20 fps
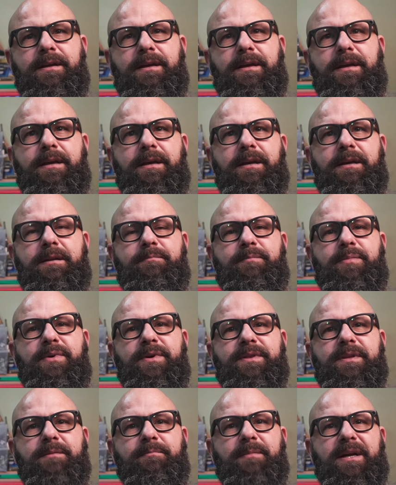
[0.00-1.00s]
and
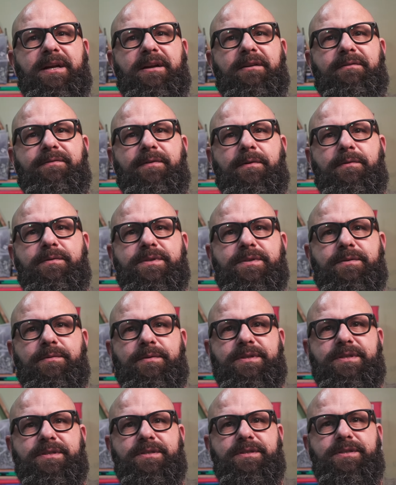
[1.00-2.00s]
put the microphone so
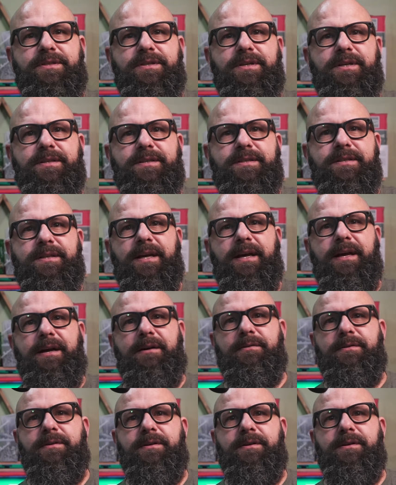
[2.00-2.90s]
it's just out